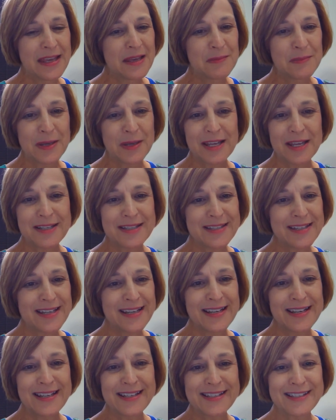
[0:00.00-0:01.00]
because it
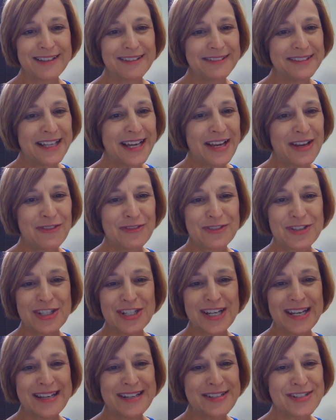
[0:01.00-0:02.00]
is a
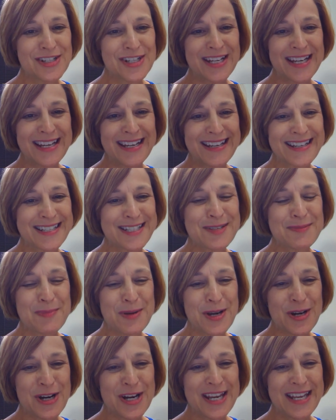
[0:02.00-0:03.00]
life-changing
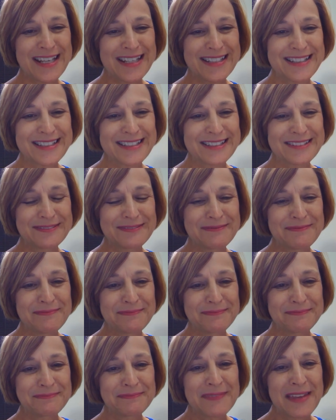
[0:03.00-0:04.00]
experience.
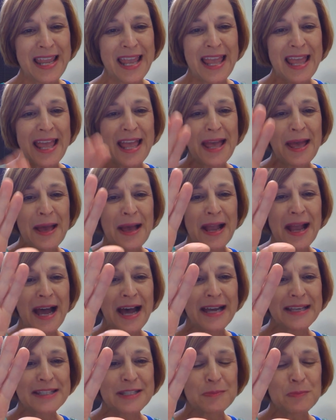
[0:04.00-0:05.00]

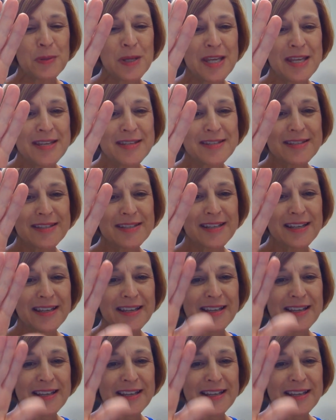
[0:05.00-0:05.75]
God's peace.